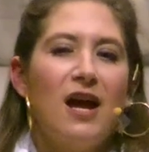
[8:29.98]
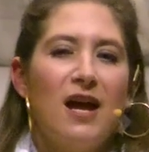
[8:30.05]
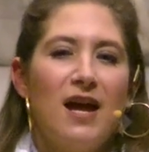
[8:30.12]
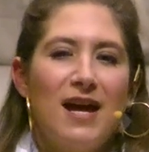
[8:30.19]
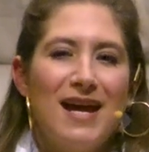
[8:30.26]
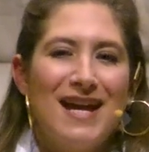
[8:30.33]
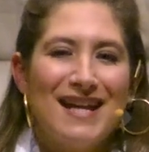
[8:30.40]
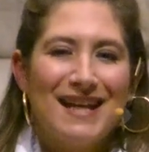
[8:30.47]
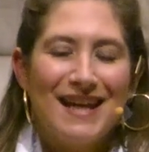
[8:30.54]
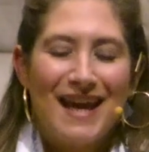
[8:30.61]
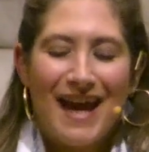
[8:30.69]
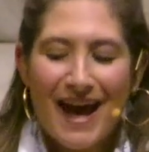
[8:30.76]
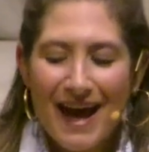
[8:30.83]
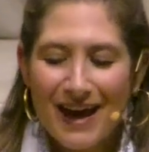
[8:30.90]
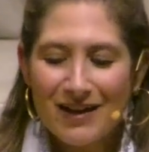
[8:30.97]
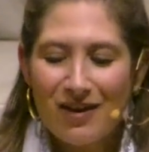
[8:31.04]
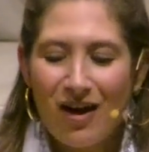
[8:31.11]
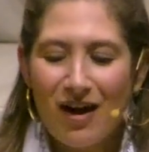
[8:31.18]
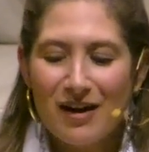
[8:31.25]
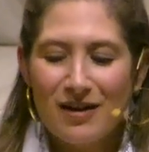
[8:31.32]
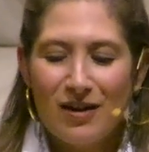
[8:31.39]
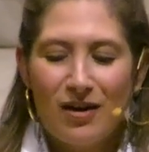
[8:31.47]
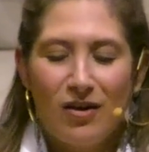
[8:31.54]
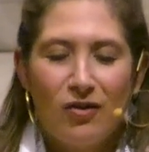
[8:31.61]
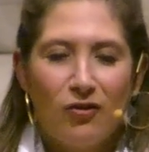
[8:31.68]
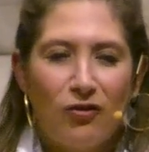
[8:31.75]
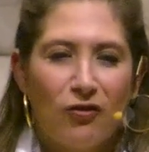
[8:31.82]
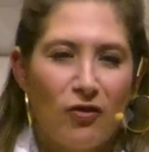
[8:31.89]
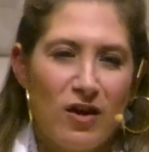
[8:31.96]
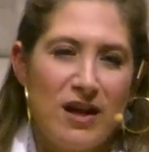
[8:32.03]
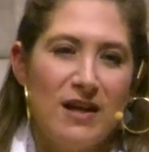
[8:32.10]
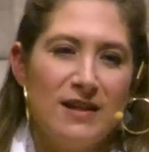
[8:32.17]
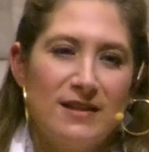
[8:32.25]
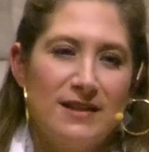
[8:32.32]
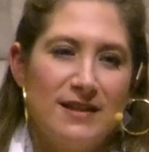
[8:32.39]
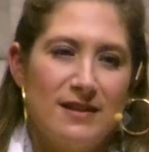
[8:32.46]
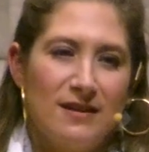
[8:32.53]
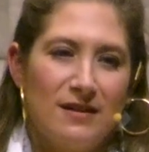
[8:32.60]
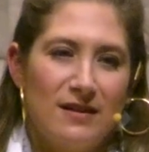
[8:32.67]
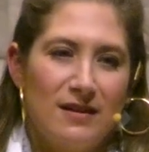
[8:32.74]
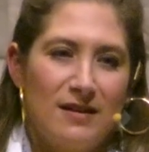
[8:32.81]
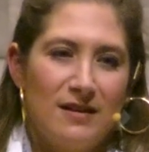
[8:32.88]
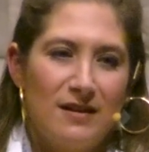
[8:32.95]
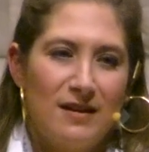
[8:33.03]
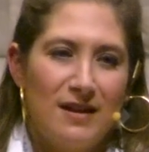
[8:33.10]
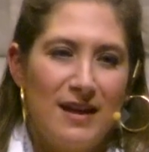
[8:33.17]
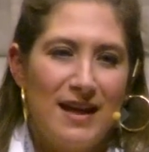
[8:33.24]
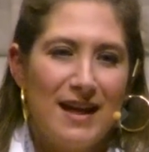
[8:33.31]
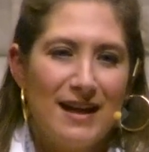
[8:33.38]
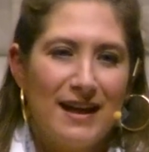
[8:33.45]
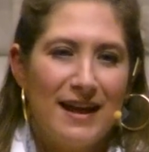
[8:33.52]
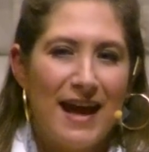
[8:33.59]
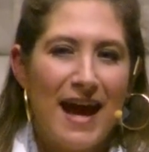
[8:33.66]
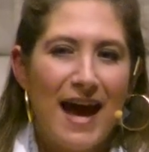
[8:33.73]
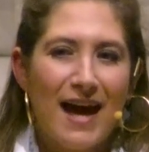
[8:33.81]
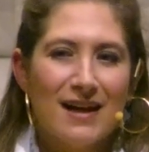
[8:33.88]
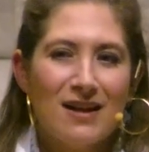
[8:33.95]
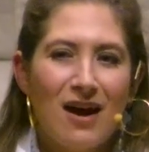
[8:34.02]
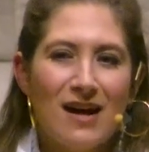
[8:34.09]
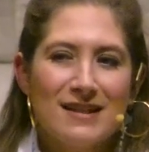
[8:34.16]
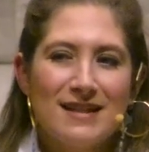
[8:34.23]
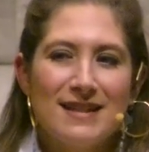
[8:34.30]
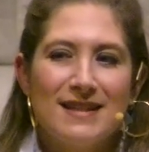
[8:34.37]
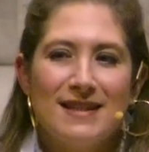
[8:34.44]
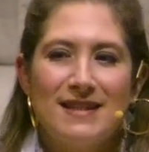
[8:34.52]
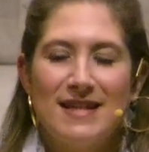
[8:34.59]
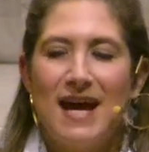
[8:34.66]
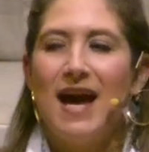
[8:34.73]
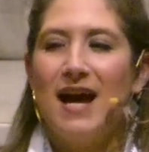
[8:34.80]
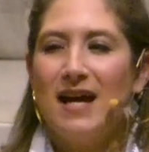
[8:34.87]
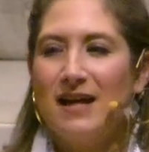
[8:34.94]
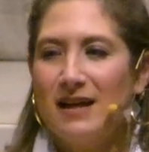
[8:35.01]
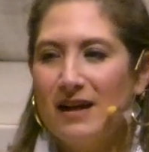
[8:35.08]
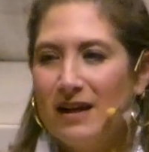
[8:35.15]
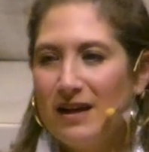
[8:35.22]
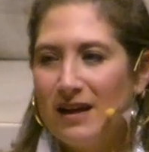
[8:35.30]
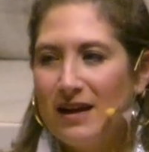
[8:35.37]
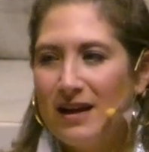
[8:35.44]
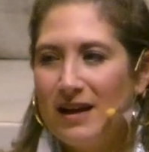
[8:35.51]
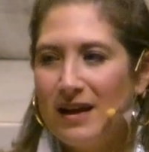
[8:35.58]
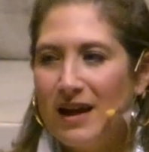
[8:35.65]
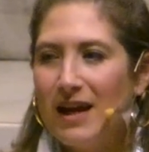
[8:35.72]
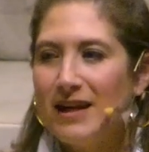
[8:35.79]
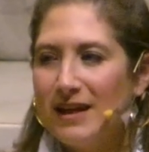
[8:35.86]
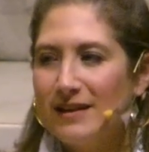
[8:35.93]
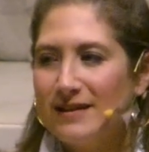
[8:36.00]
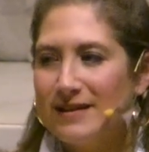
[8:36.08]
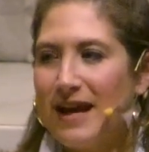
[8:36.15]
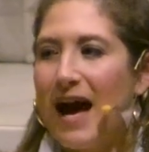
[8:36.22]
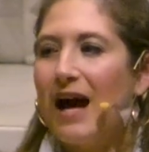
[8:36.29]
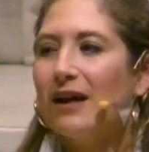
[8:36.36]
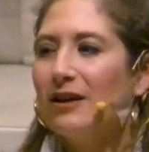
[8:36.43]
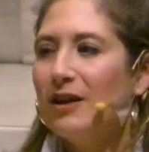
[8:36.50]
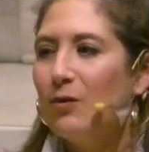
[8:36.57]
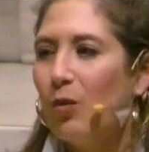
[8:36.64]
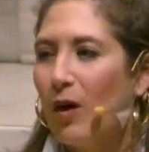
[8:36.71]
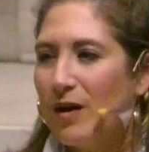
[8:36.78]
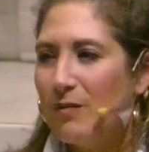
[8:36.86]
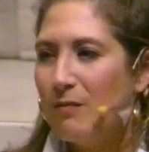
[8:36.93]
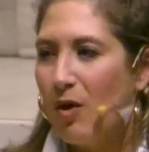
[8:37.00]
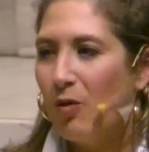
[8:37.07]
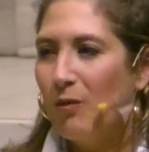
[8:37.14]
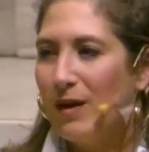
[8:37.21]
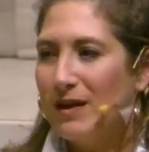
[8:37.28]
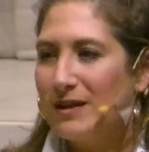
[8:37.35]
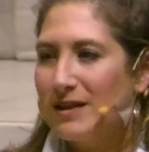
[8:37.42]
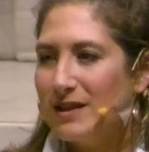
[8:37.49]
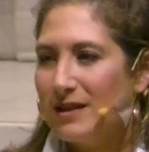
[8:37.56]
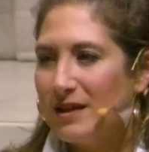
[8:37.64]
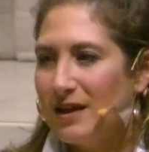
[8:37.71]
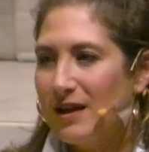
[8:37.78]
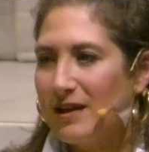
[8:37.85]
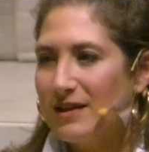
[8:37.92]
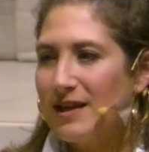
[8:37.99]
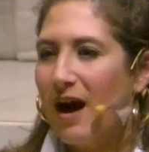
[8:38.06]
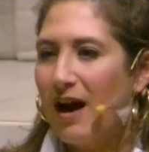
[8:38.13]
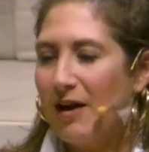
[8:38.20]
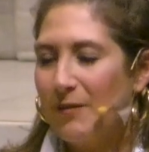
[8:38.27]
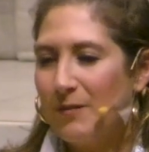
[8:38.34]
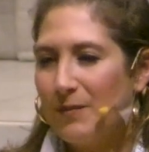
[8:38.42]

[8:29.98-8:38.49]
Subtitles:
it cannot freeze. It cannot stay in exactly one moment in time.